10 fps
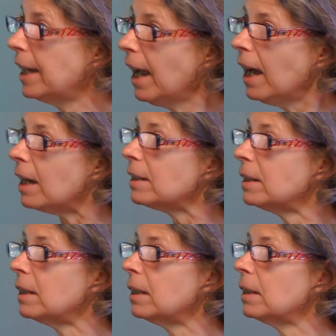Yeah,
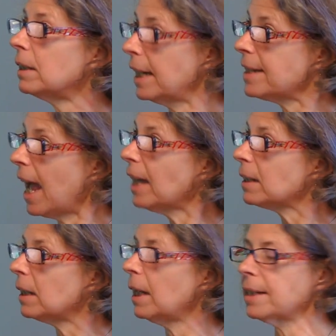
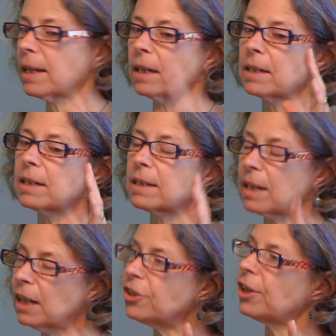exactly. It's like
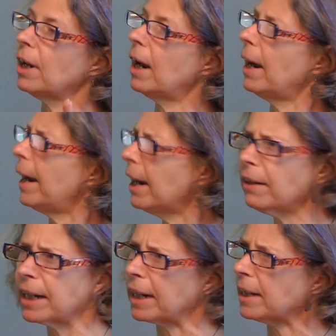such
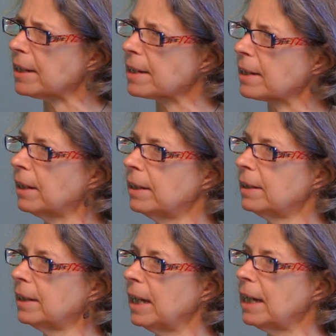arrogance,
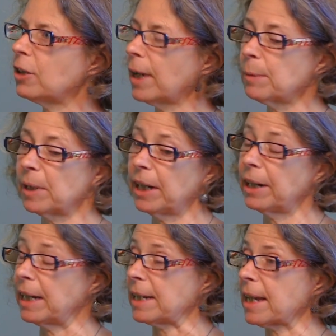incredible
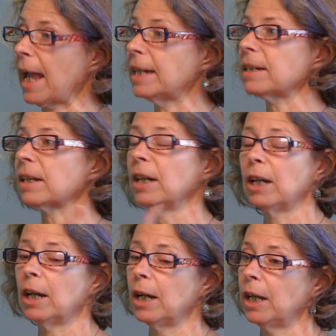arrogance. And,
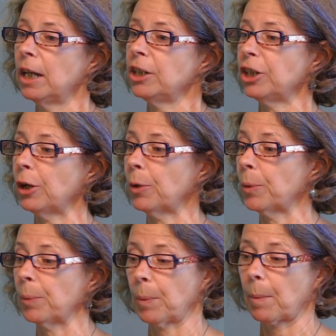you know,
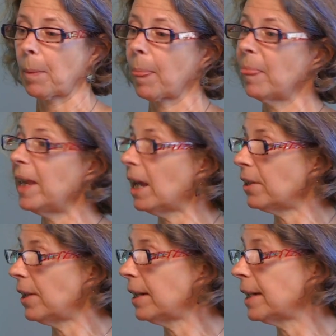the
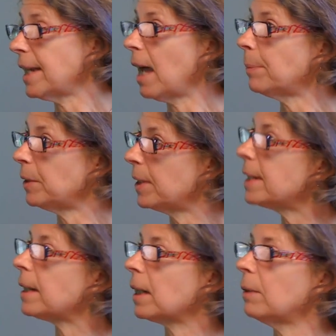other thing that's happened
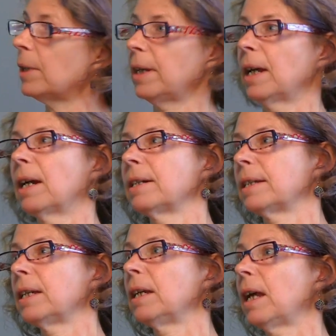recently with the
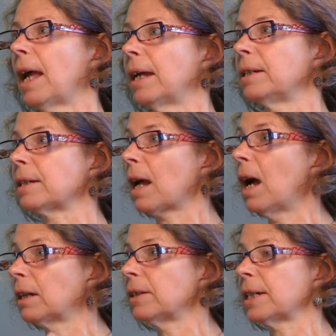NRC and
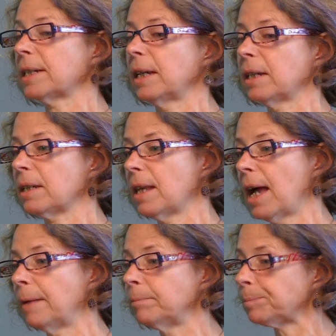Congress is
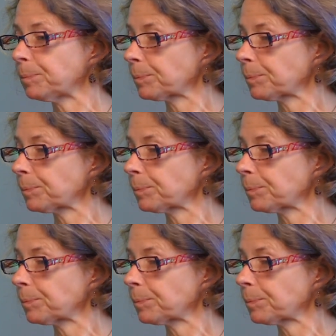that